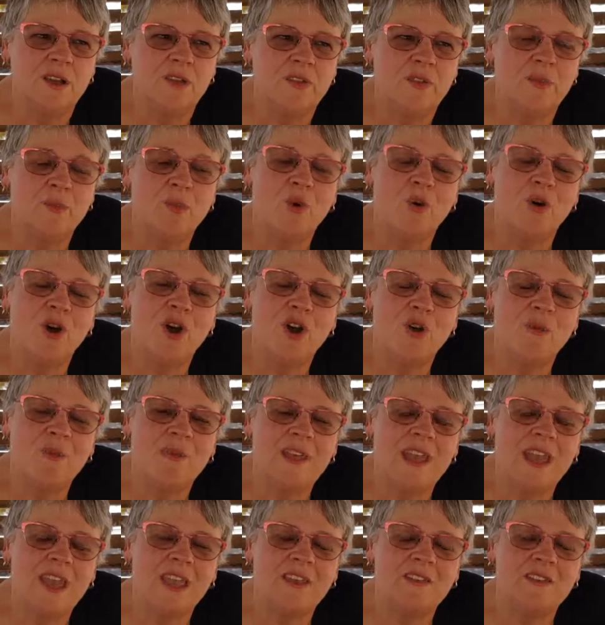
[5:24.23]
the more hope
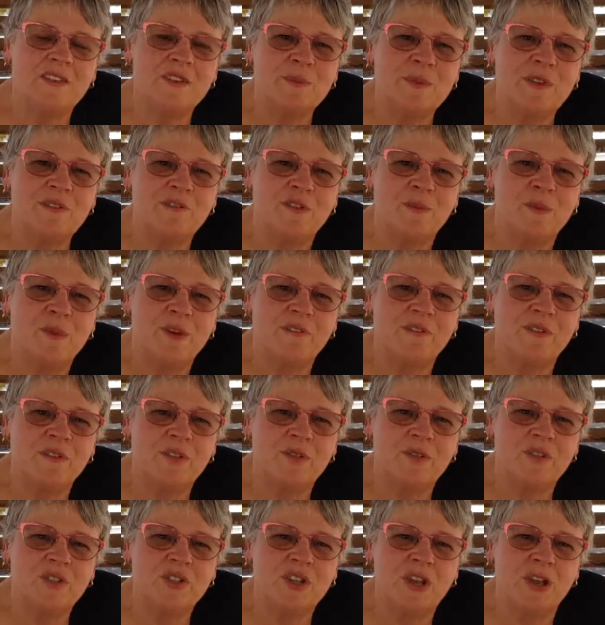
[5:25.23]
that gives me for my
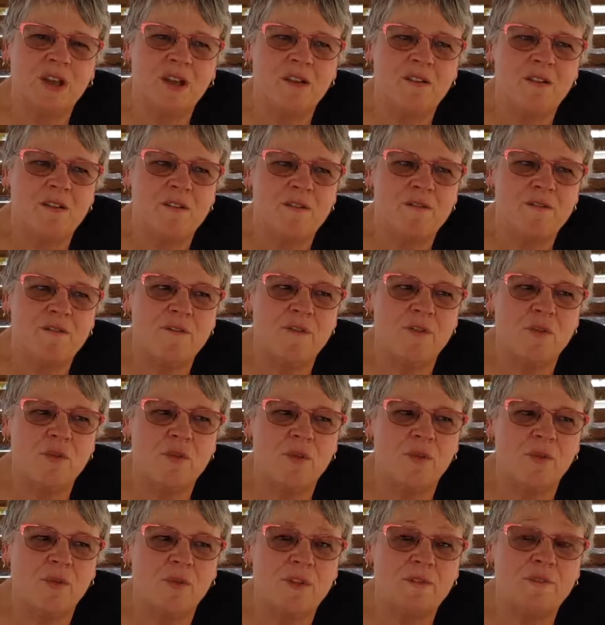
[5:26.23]
future, for
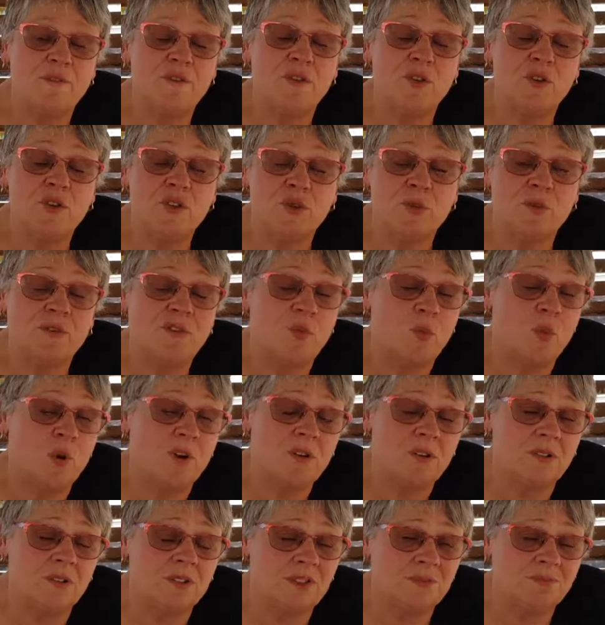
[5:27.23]
the future of the
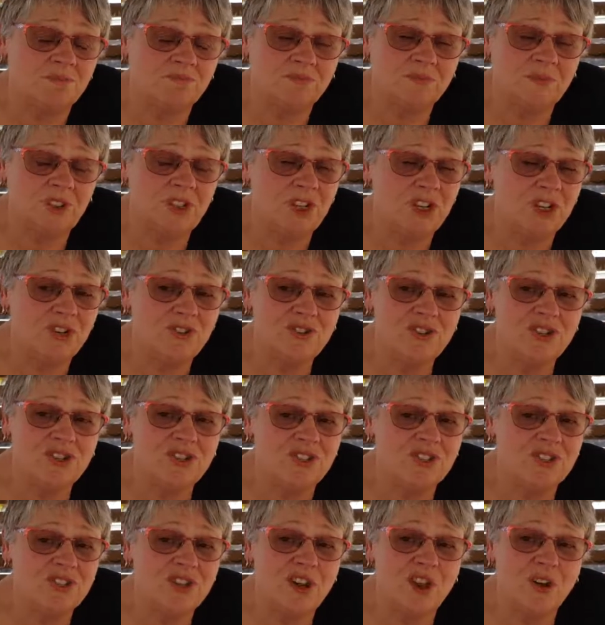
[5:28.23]
world. You know,
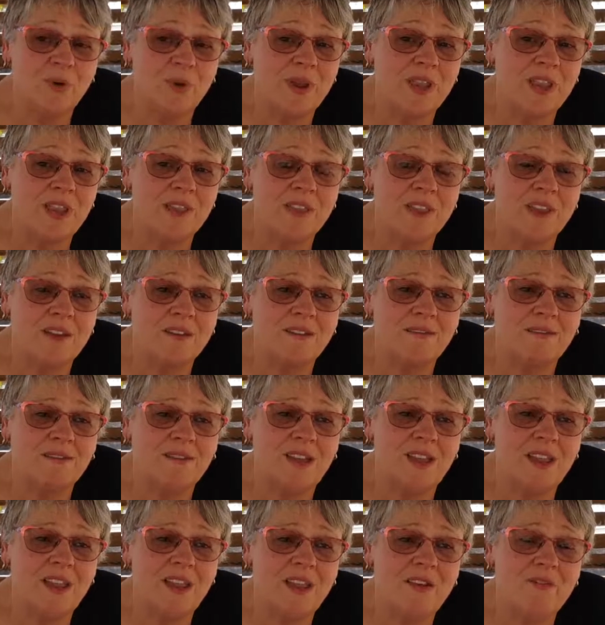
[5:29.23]
just knowing that
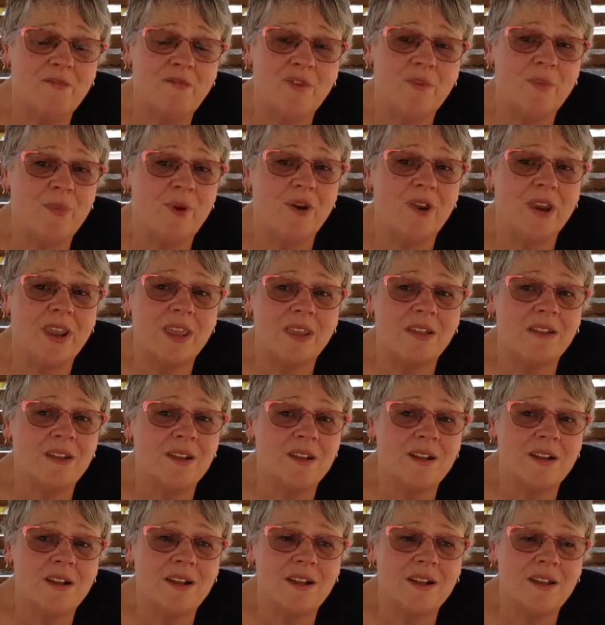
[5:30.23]
everybody
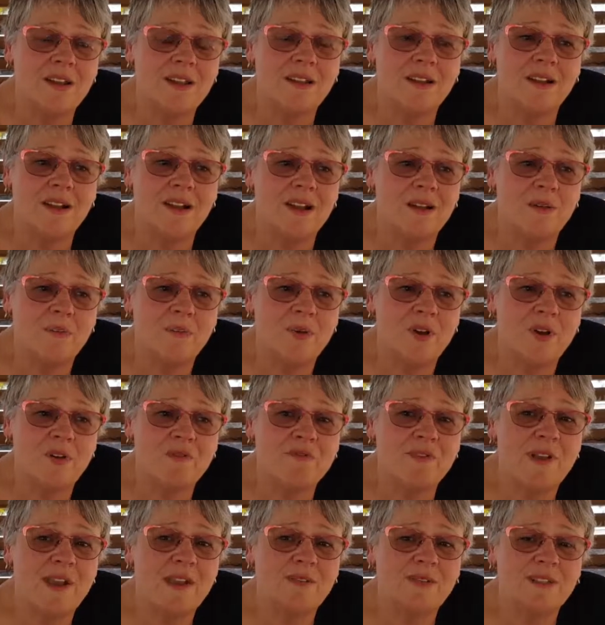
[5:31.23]

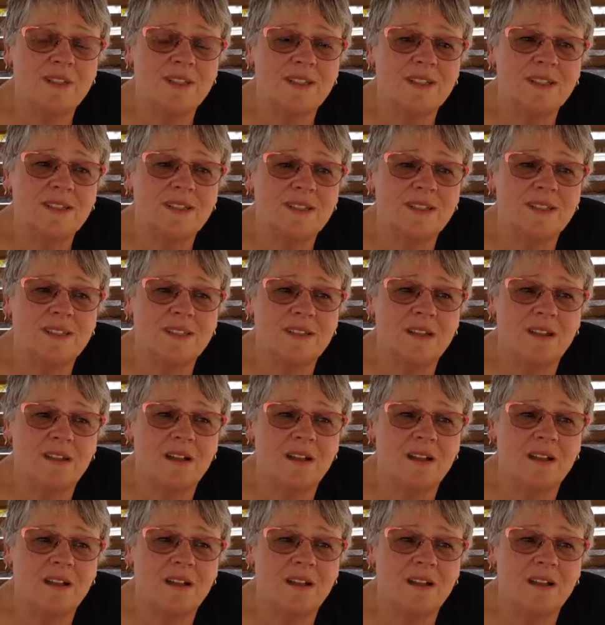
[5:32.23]
around us,